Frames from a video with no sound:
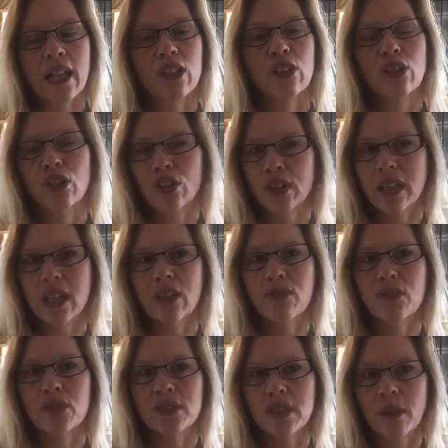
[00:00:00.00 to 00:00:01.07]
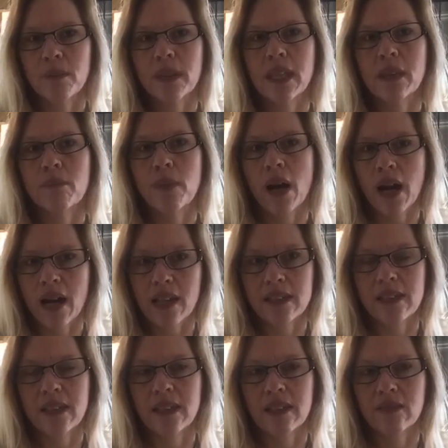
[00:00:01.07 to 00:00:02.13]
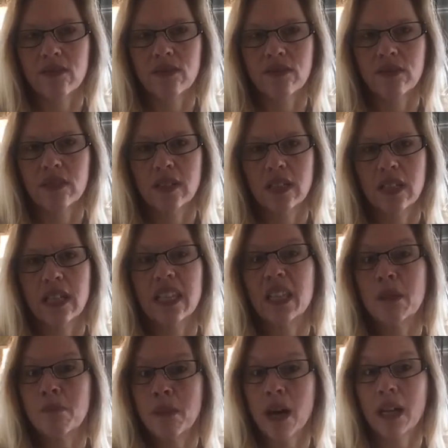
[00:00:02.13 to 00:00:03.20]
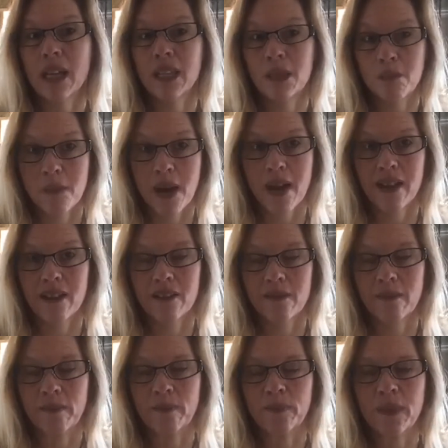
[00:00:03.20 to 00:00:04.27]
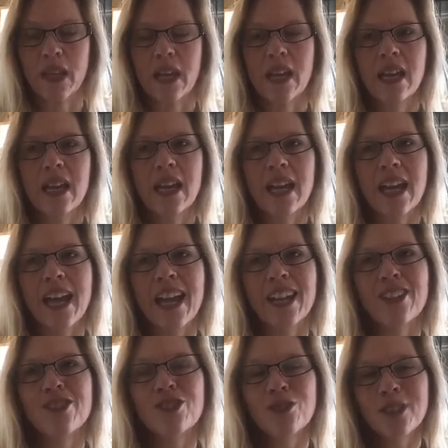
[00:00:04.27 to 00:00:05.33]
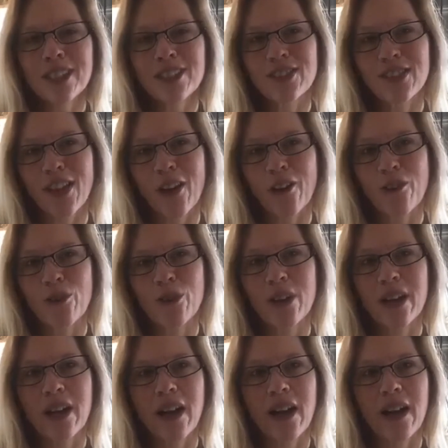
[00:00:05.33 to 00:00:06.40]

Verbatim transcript: at looking for something positive in the muck and the mire. And in doing so,